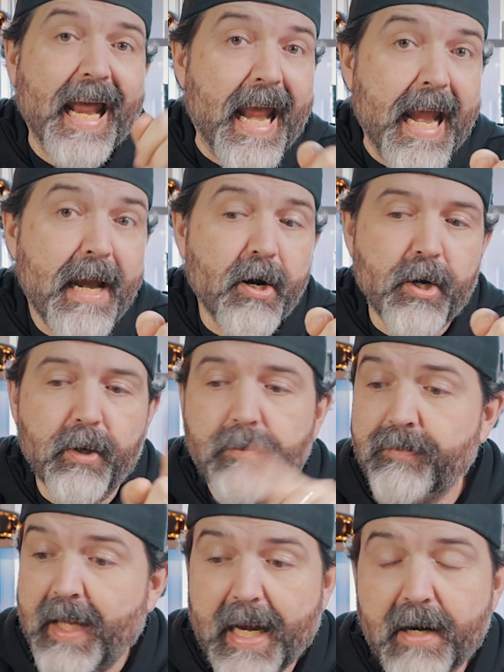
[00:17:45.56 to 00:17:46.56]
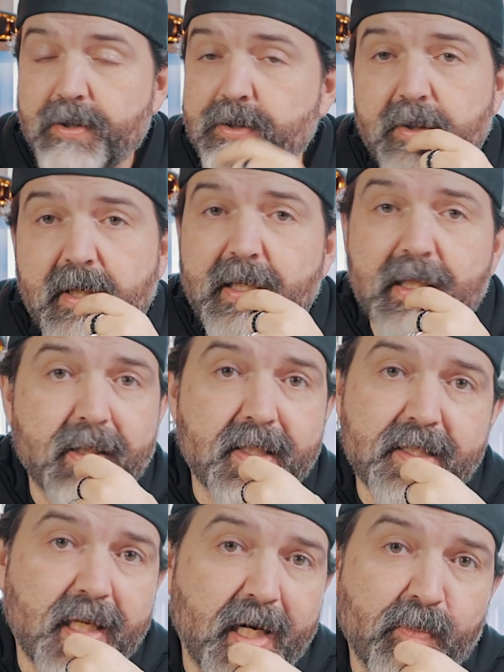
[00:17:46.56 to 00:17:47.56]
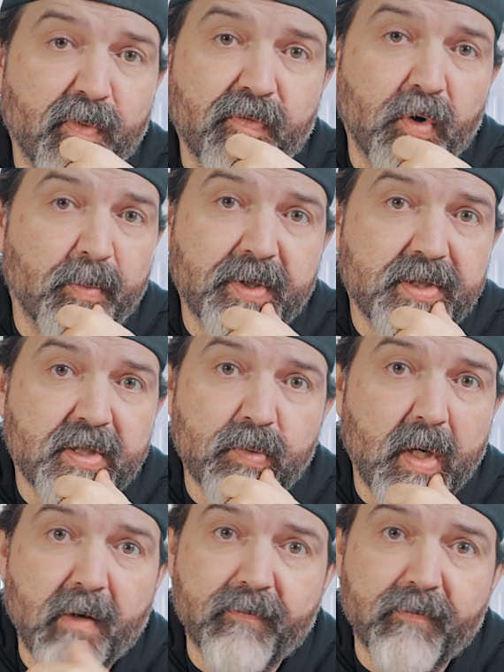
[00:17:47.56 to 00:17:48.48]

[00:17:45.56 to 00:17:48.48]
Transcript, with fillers: Air, the Air is going to get this kind of performance as well.